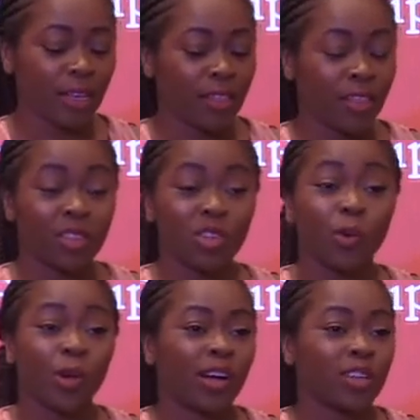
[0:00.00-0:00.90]
There's
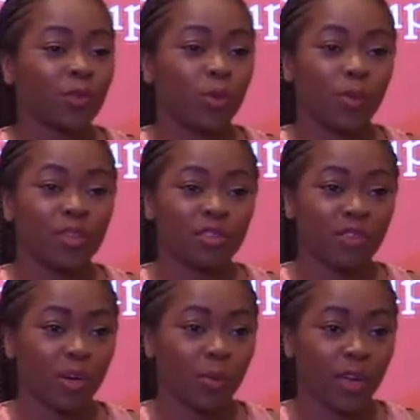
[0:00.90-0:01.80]
nowhere else for women to
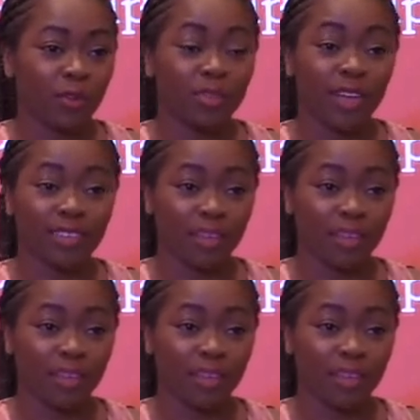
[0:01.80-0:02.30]
run away from toxic